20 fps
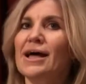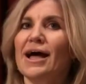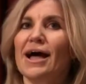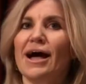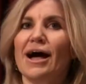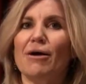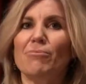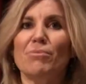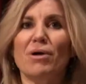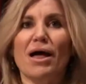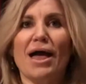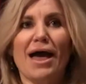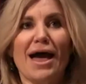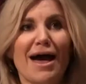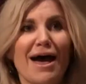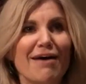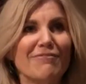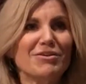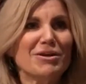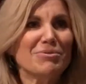
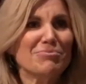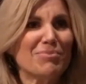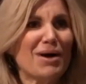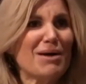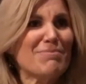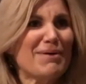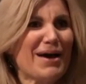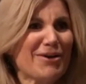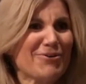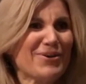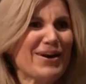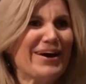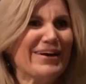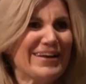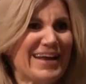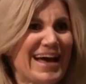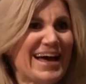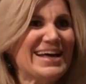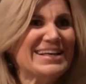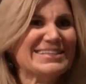Having my background
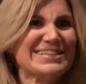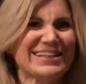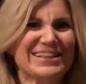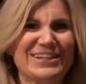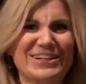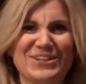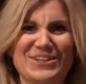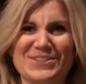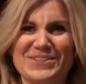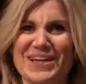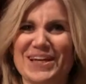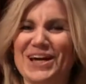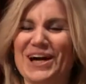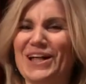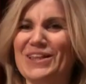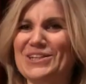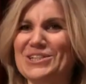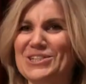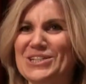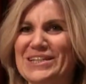as a clinical
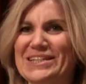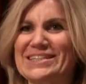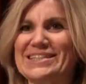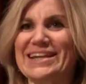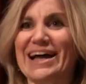psychologist,